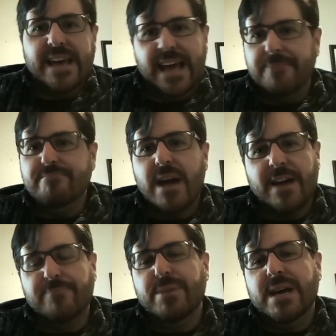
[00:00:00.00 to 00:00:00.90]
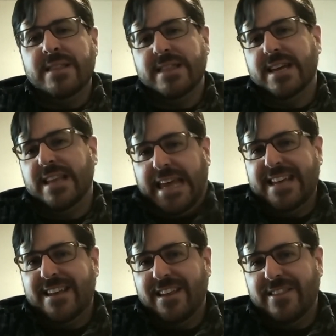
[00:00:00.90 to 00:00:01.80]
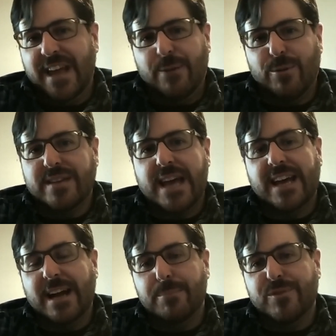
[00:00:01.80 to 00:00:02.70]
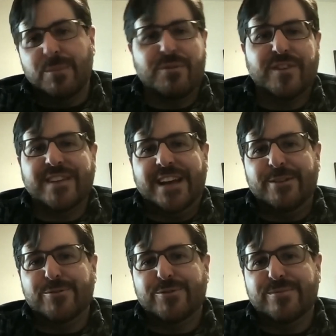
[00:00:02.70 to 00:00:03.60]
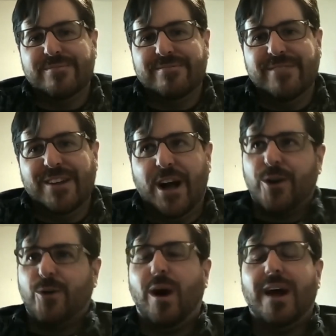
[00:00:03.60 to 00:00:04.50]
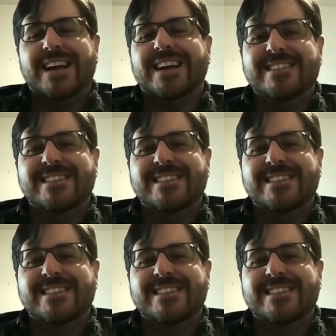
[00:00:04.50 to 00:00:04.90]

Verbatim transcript: It may have been that they were taking up some of this kind of aquatic,